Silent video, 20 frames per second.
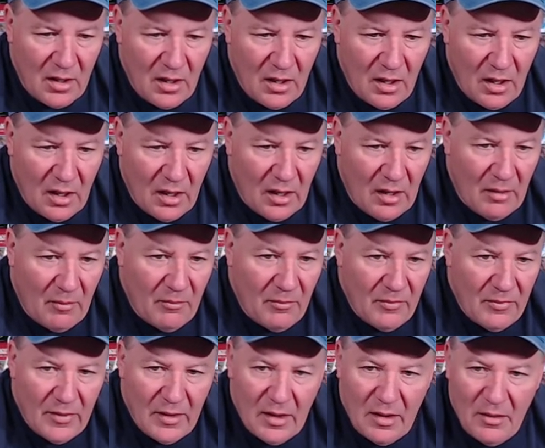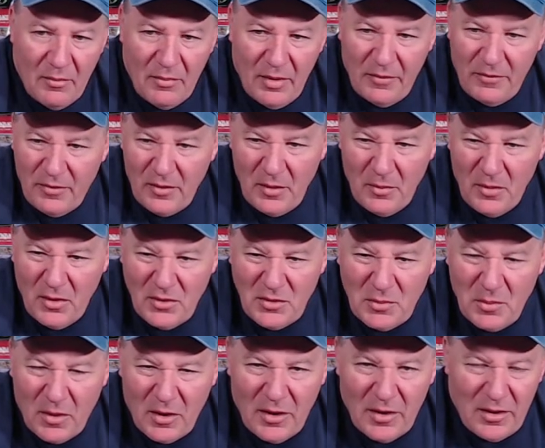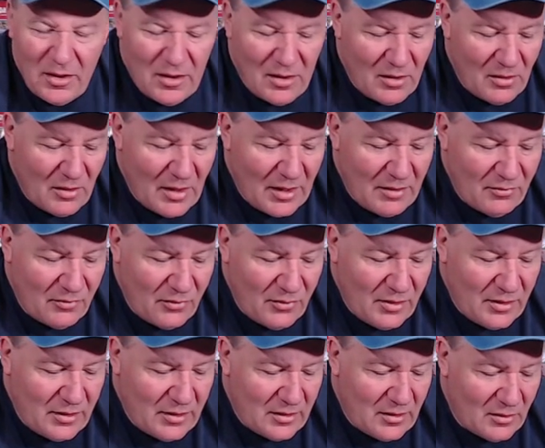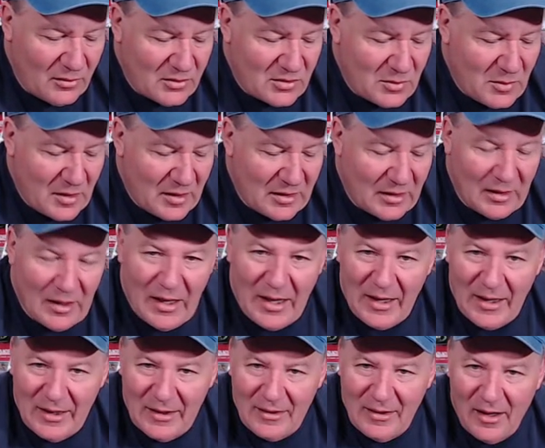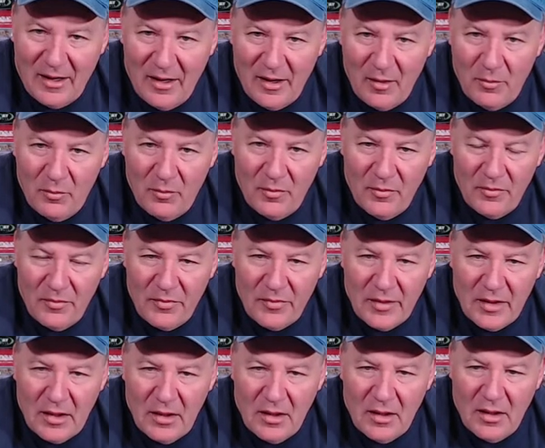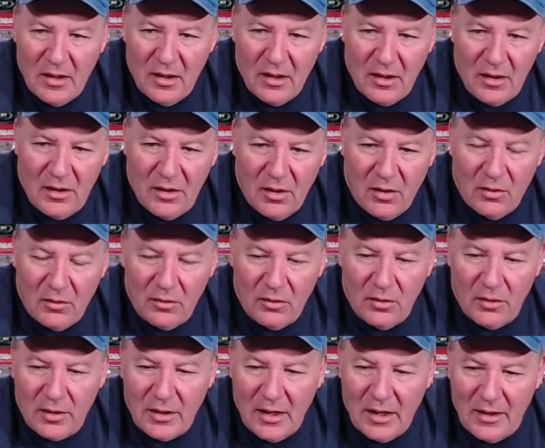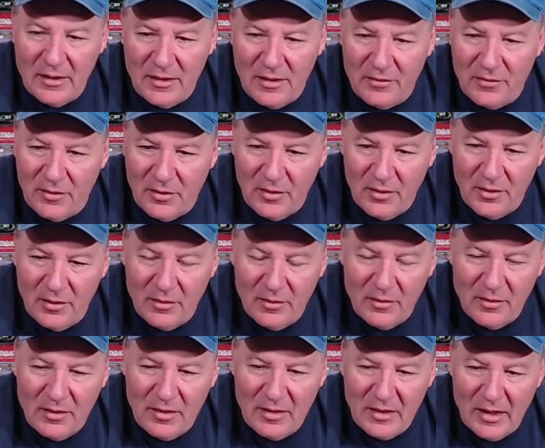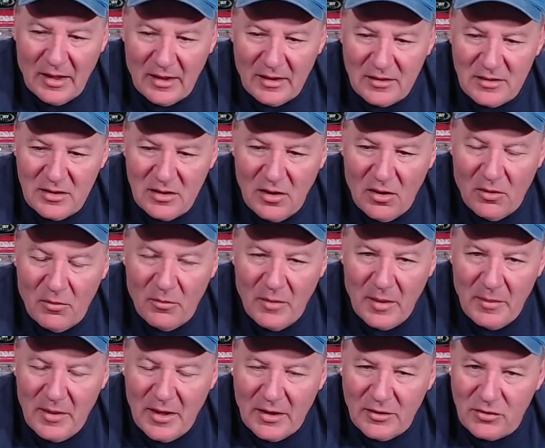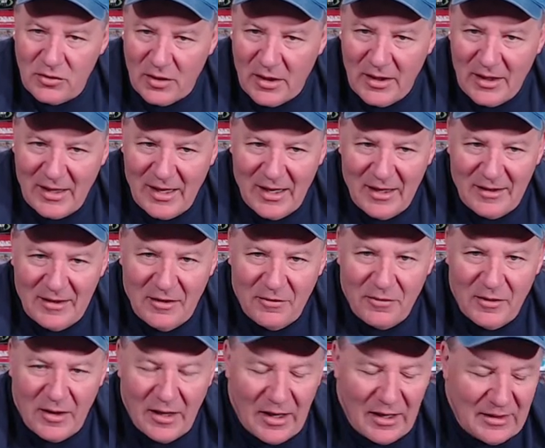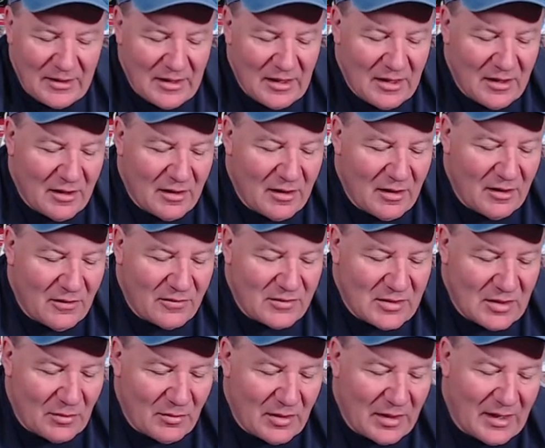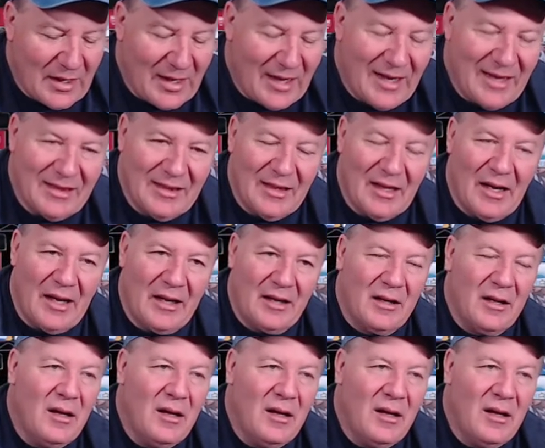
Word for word: Um, but for the most part, you know, I really don't spend a lot of time, you know, looking at different things. You know, maybe I'll try to get a different idea if somebody I like,